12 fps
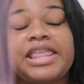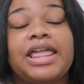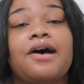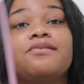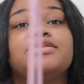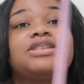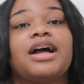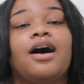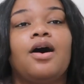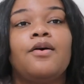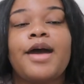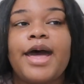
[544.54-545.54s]
And I was like,
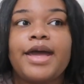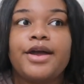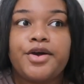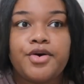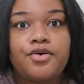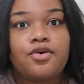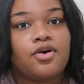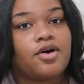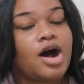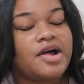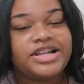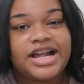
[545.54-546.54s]
okay, cool,
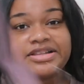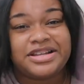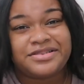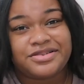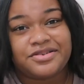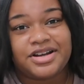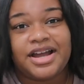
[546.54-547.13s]
call the downtown store.